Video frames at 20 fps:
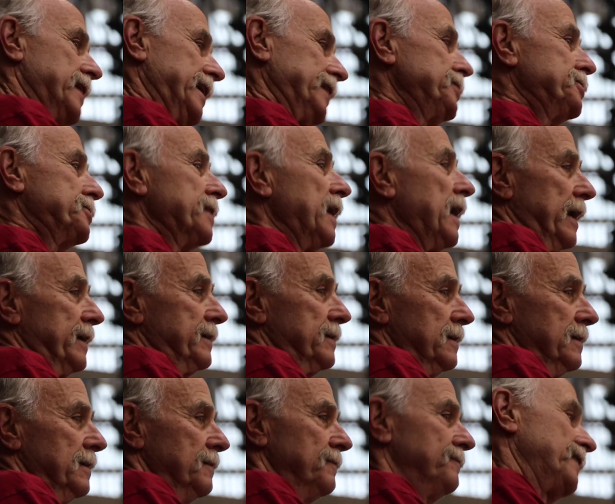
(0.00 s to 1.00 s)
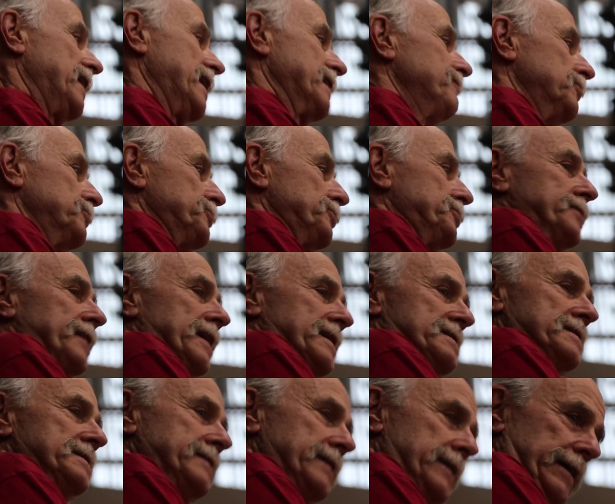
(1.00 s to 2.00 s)
they shot 500
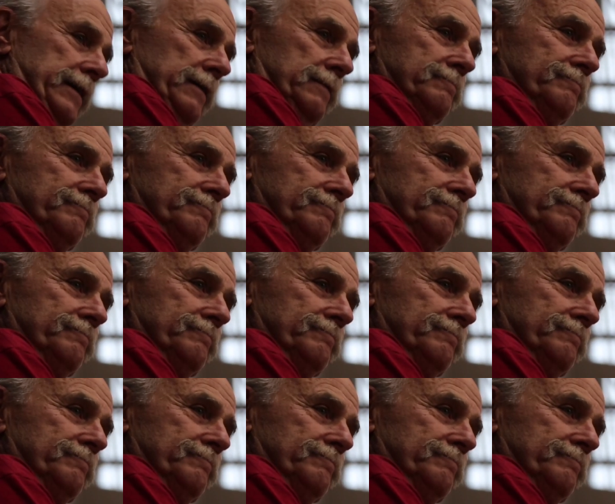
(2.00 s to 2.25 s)
shots a day,